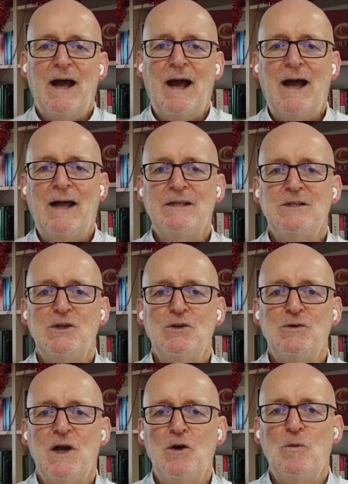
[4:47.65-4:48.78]
and
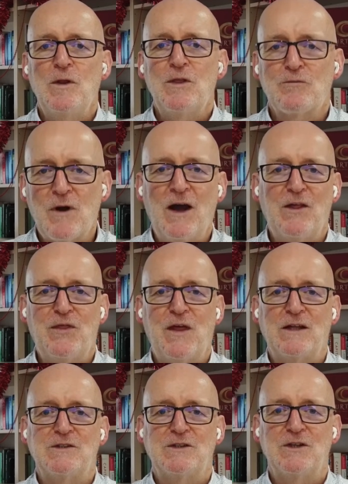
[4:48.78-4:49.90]
what the right
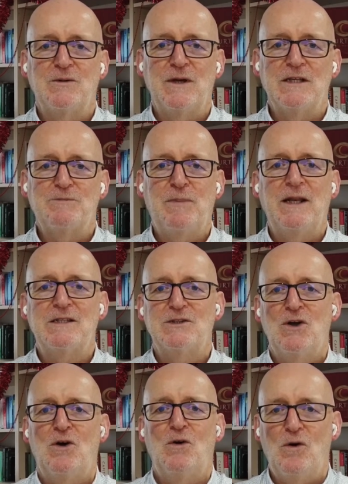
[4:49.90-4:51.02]
thing to do is, but it's
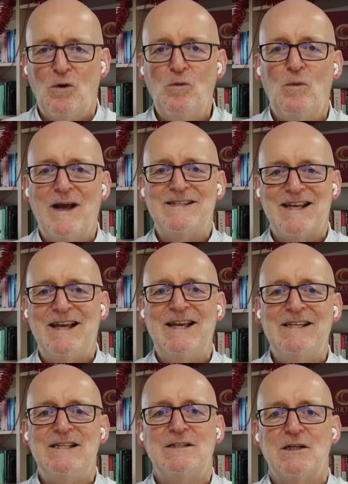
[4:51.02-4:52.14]
not always
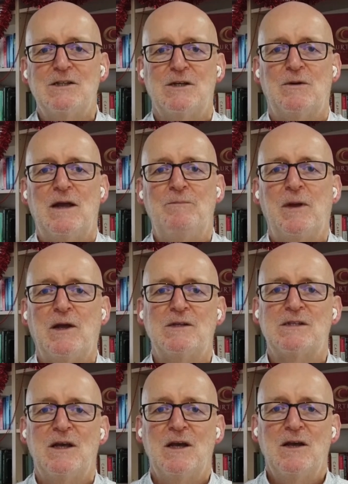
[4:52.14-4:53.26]
easy to do it,
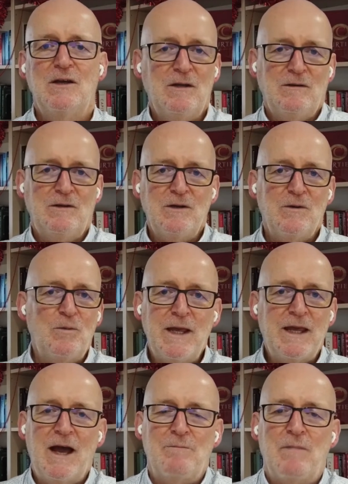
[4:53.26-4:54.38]
because we
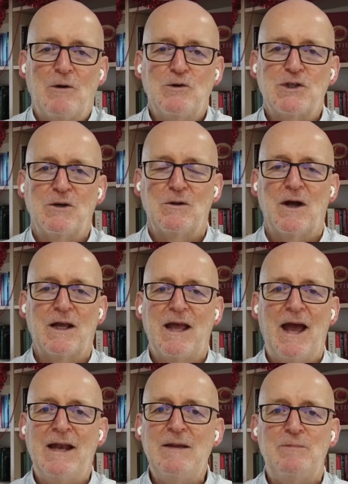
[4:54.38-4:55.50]
get emotional like
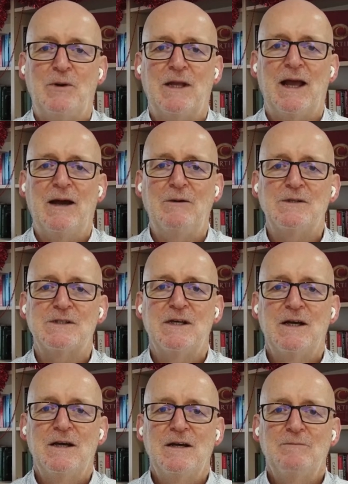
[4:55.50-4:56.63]
anybody else,
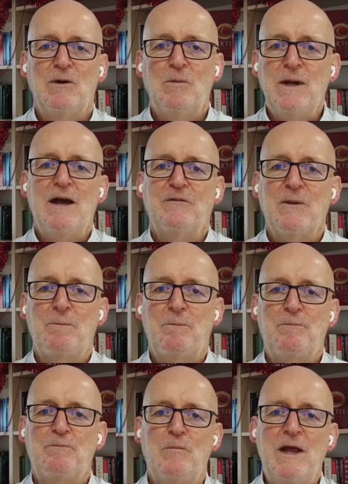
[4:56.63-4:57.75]
but we have to
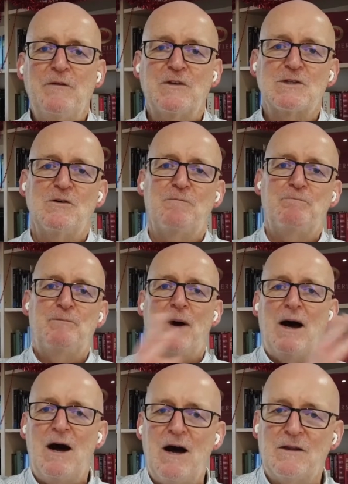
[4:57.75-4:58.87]
sort of
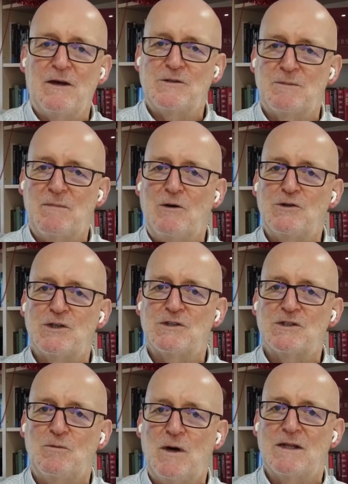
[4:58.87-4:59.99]
park those
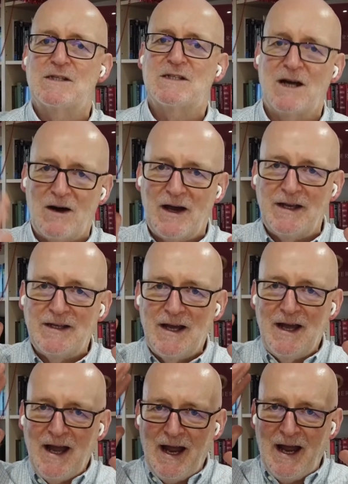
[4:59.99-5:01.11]
emotions to one side
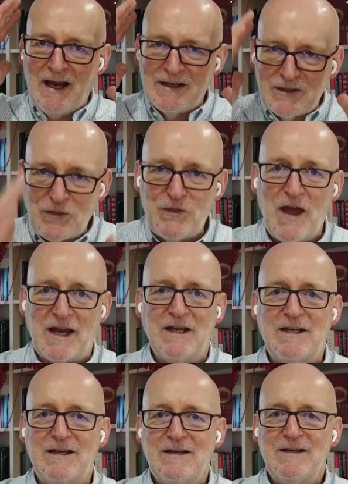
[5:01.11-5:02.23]
and
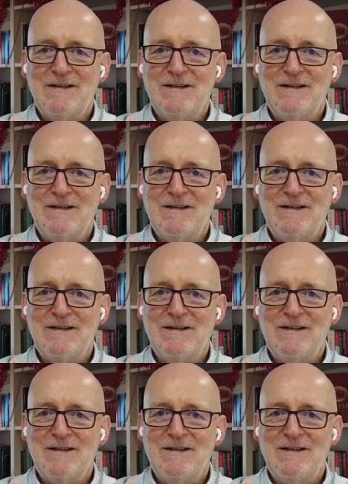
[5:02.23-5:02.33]
think,